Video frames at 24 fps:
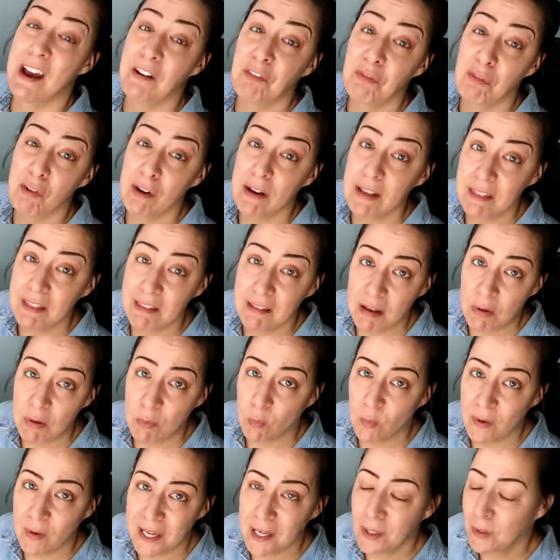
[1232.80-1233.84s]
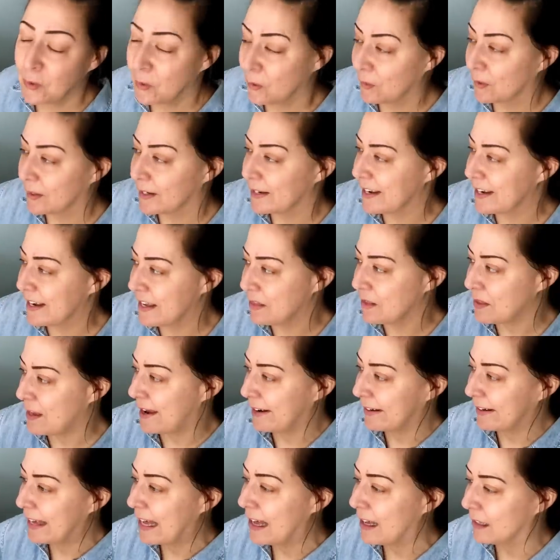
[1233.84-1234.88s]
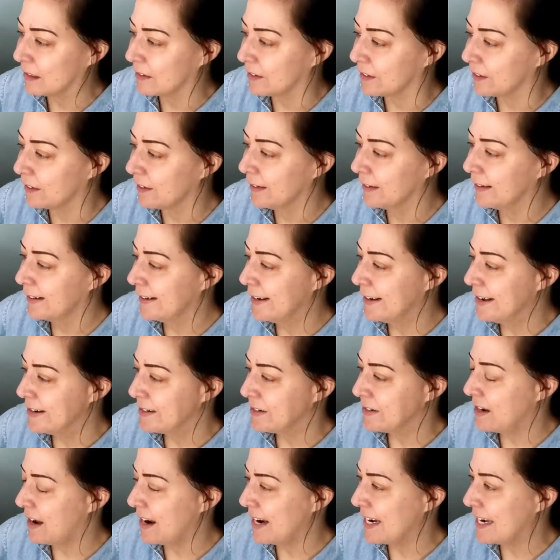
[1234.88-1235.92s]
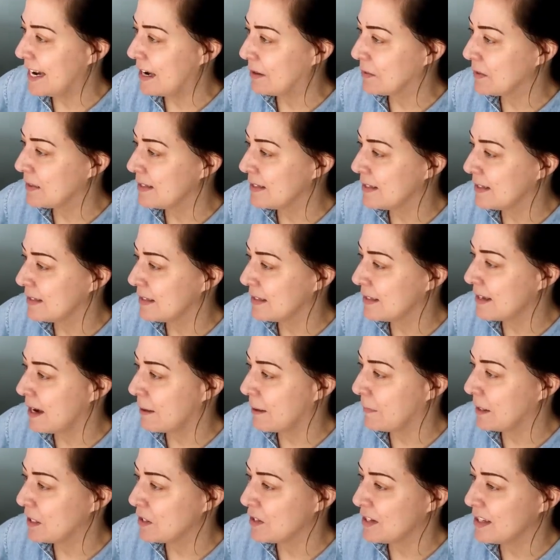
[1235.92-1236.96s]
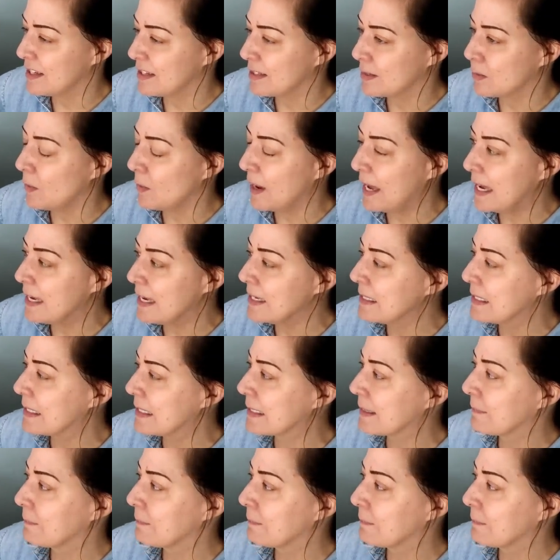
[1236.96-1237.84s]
everything we could in that color. Nine ounces is how much this weighs.